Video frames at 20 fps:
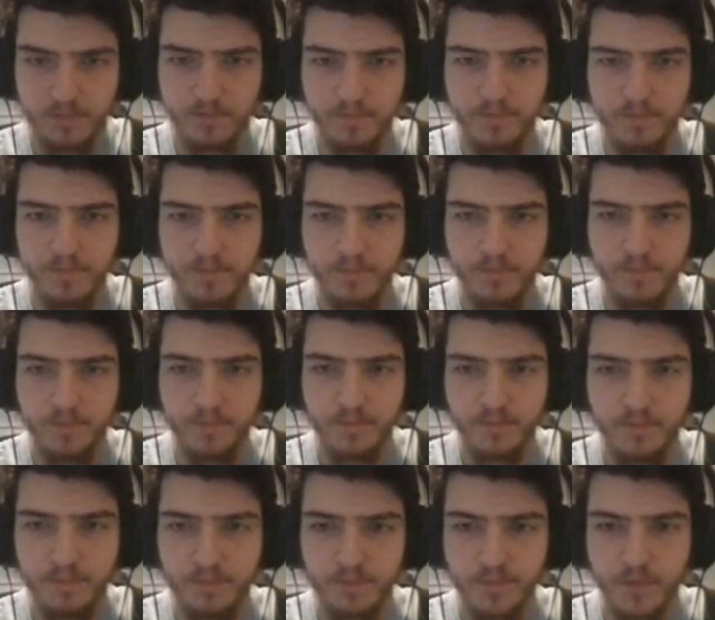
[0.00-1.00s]
Okay,
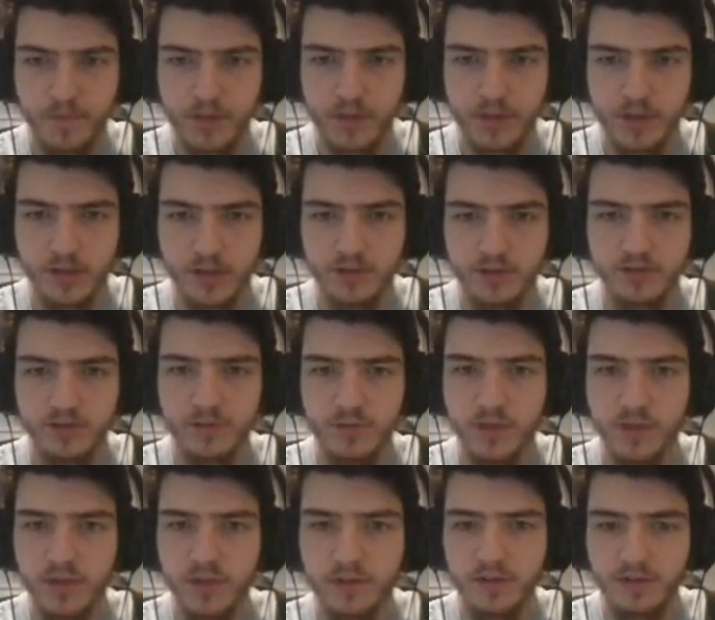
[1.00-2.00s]
let's do
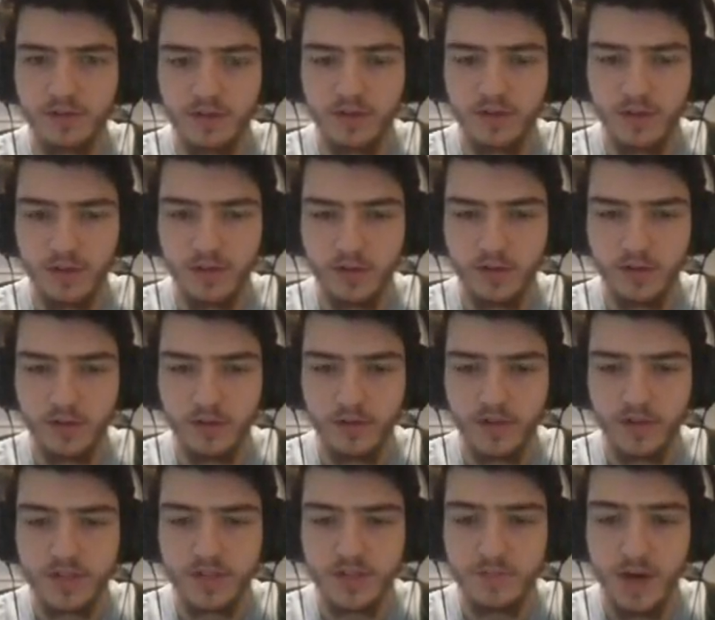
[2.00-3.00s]
this.
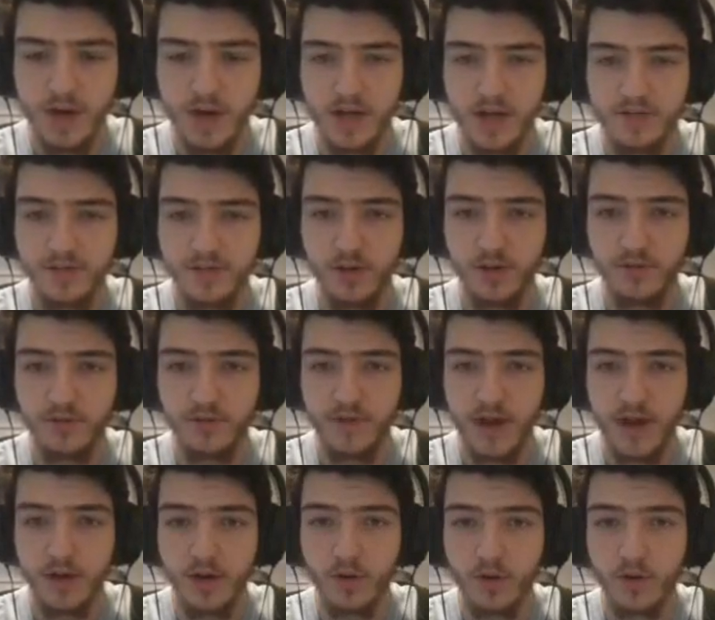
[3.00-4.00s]
This spot is full of
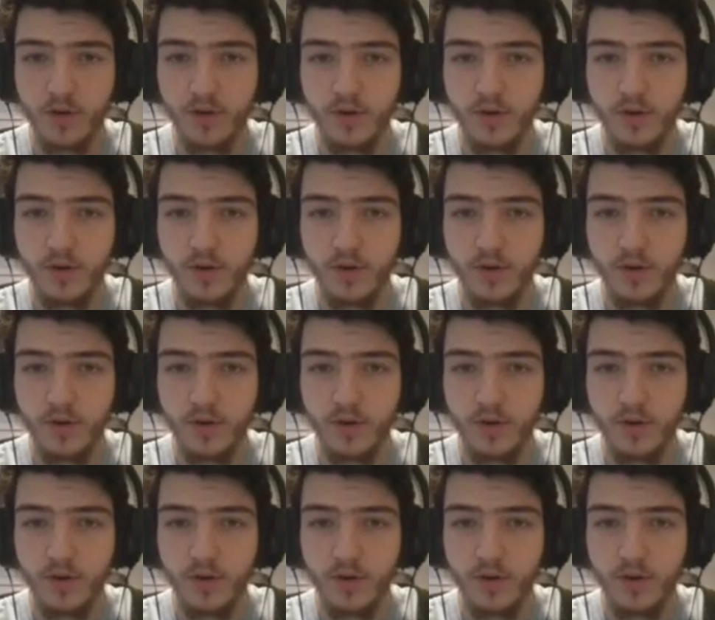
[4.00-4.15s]
fire.